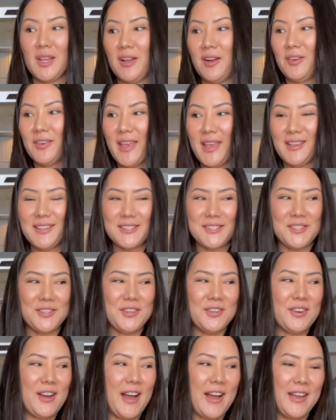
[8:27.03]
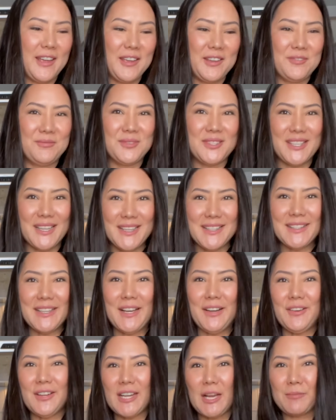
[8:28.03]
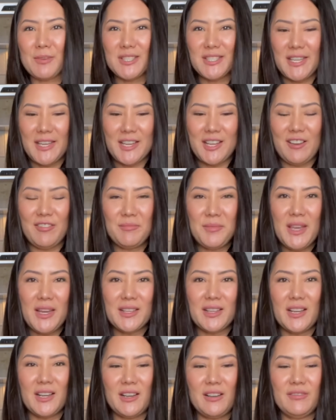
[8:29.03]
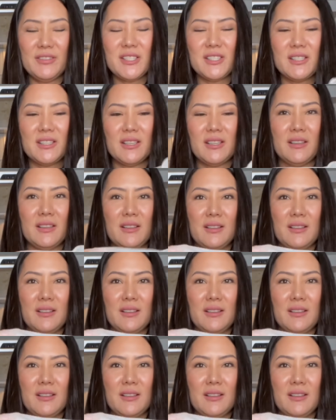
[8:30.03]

Okay, so I am done now and I'm going to take off my gloves.